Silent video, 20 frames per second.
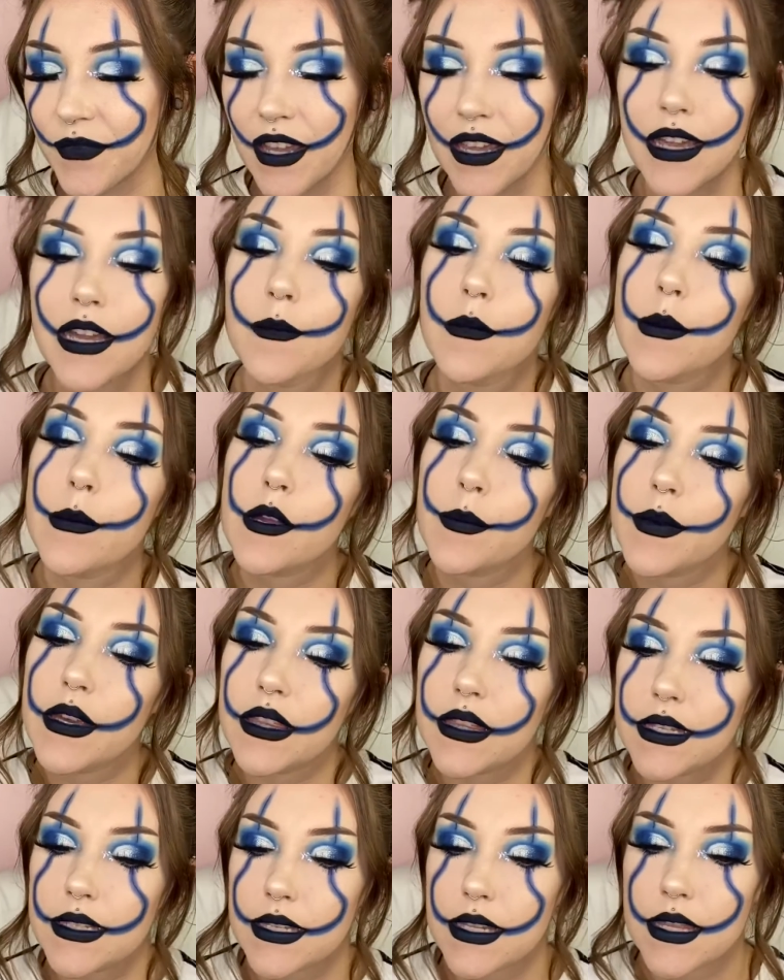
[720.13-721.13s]
Maybe I'll make
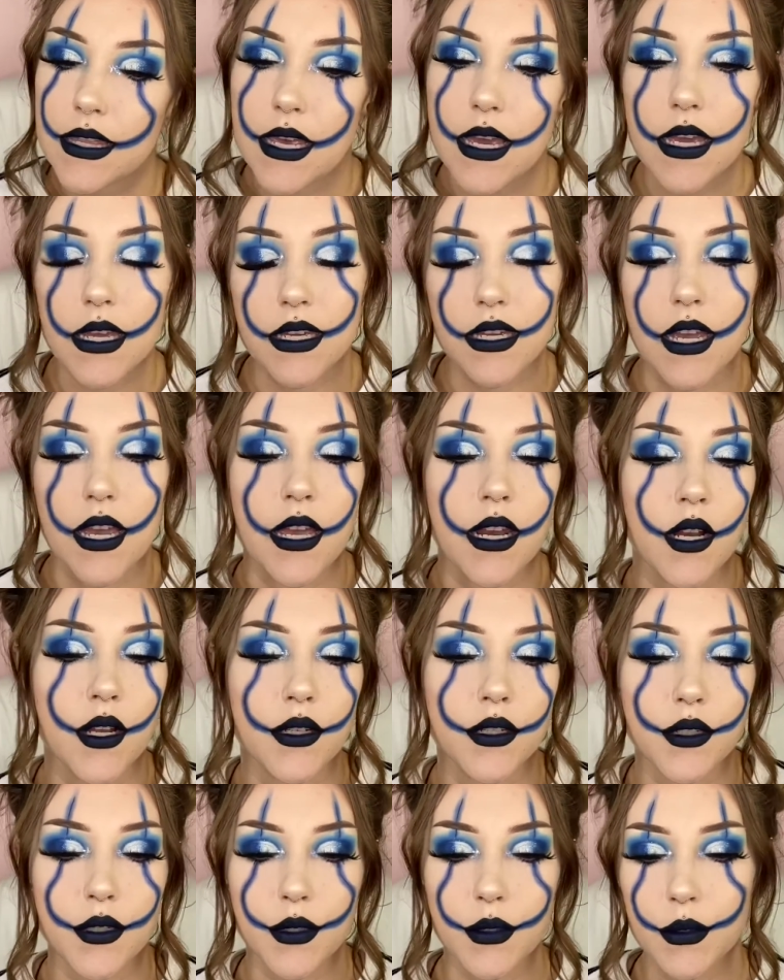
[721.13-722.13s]
this a thing and I'll
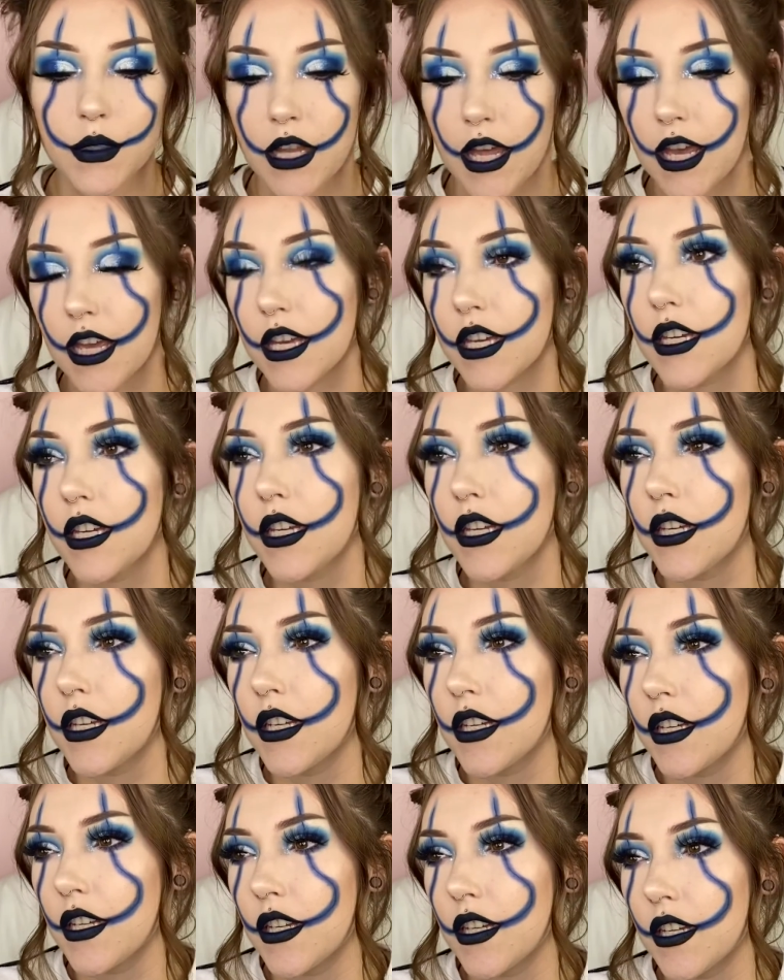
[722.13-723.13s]
do like
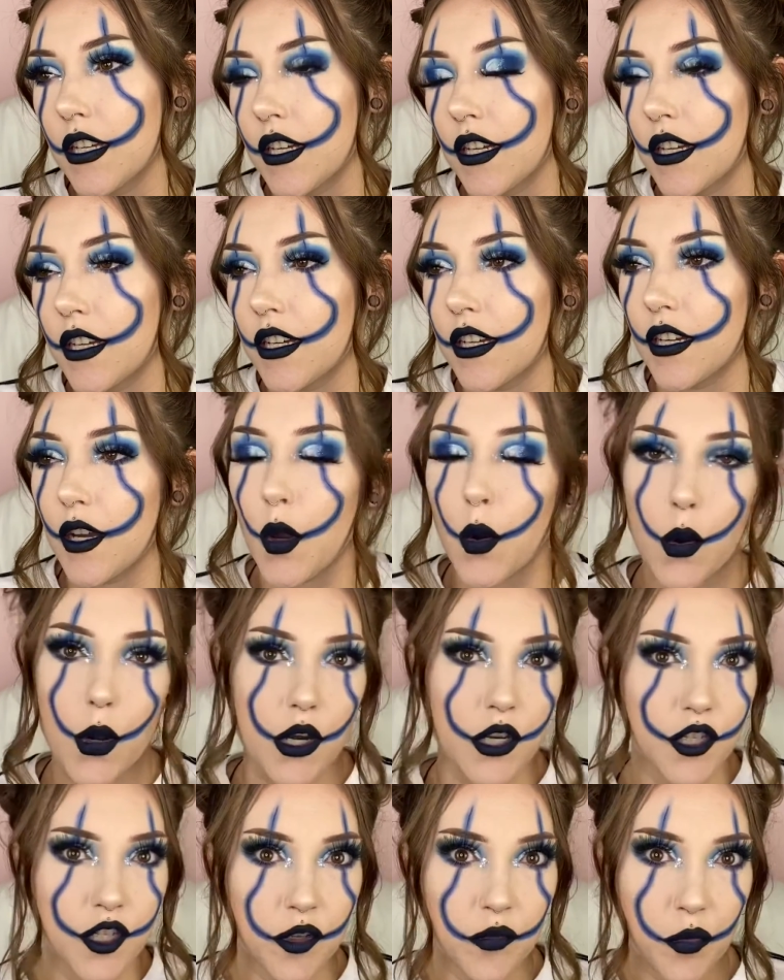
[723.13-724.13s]
orange
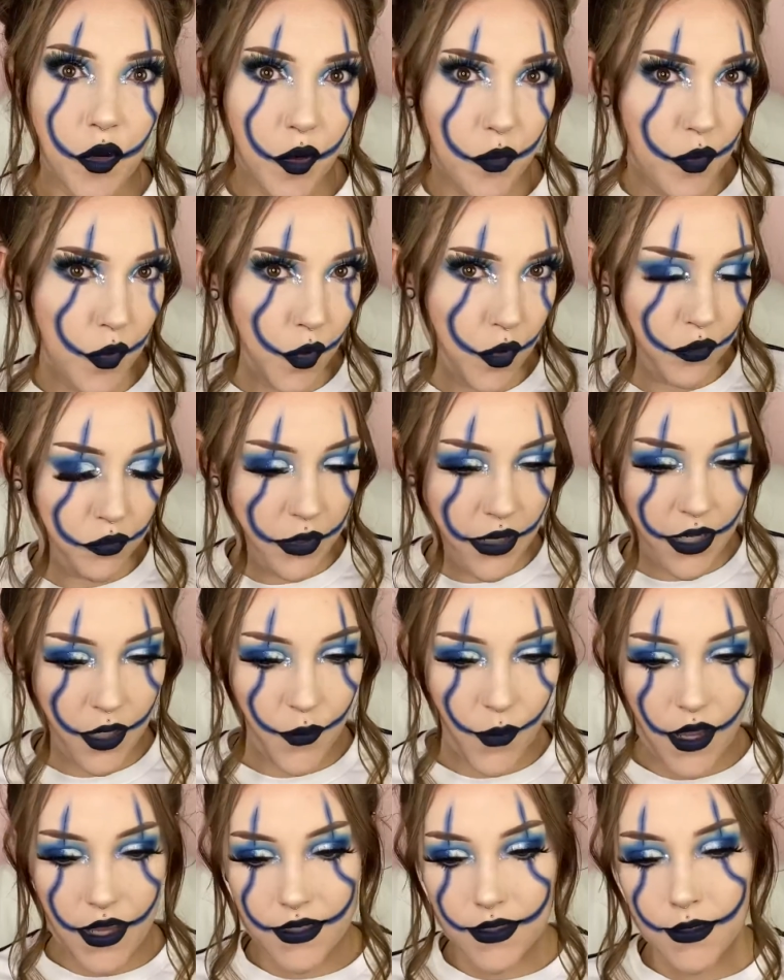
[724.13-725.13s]
and purple
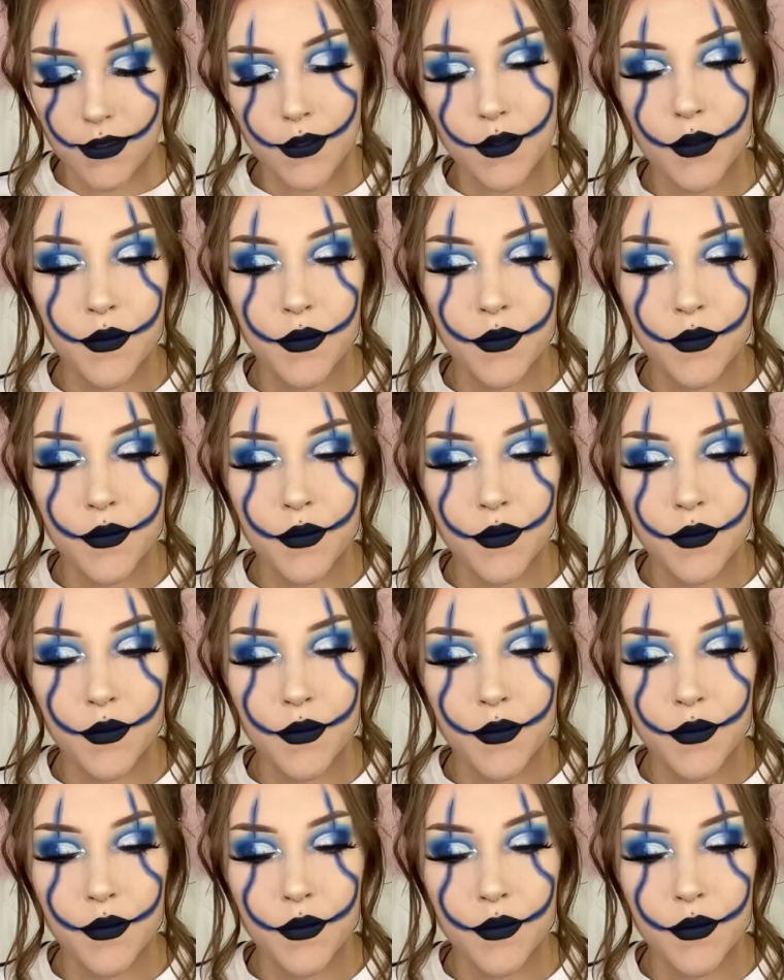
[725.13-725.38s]
Pennywises.